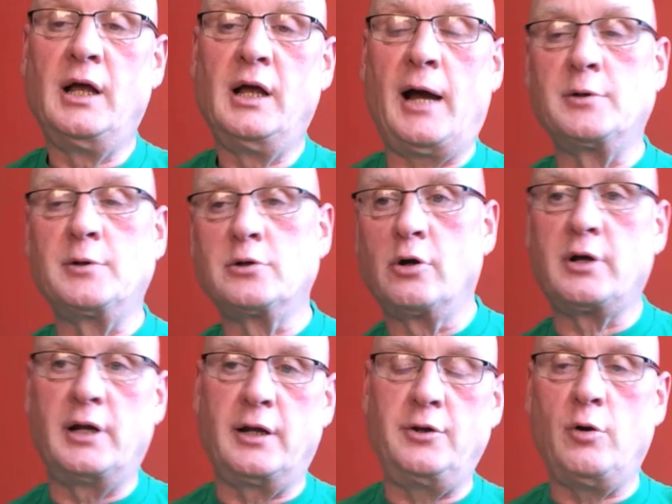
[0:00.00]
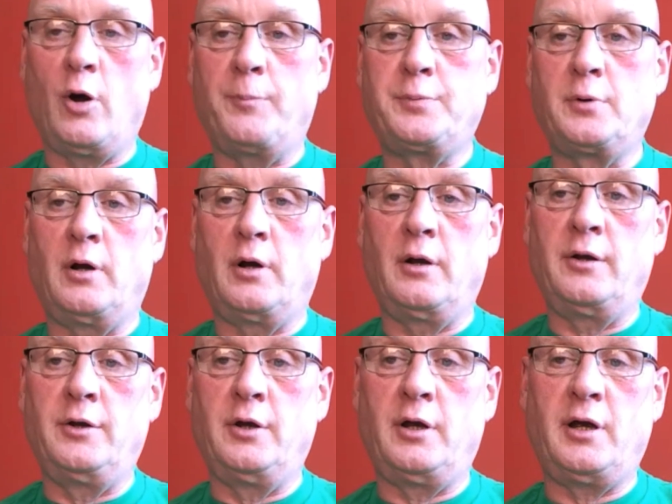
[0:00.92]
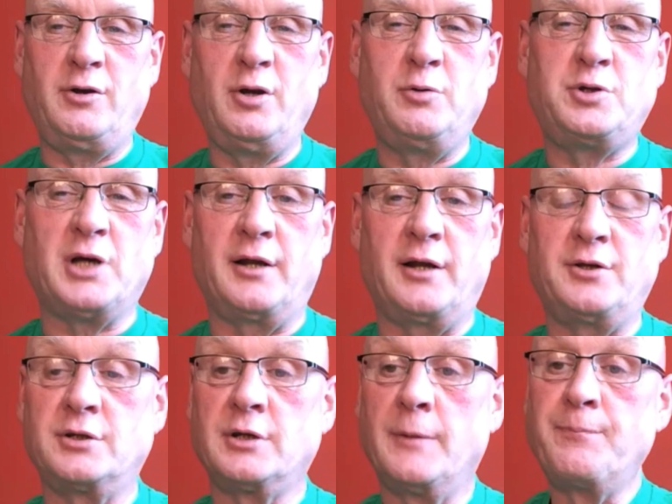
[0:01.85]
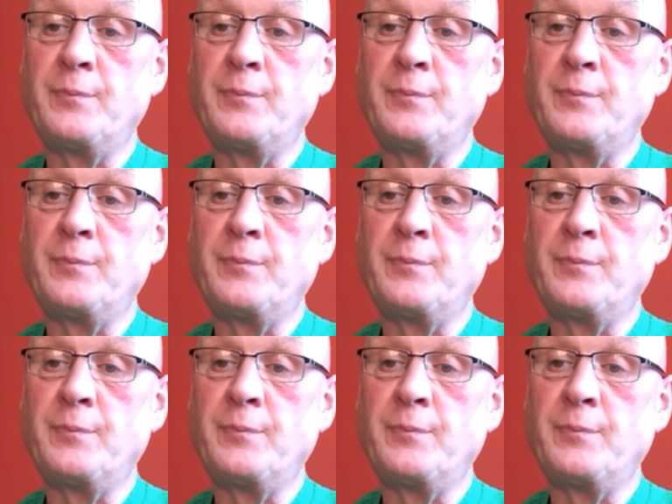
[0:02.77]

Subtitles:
I was looking at new challenges.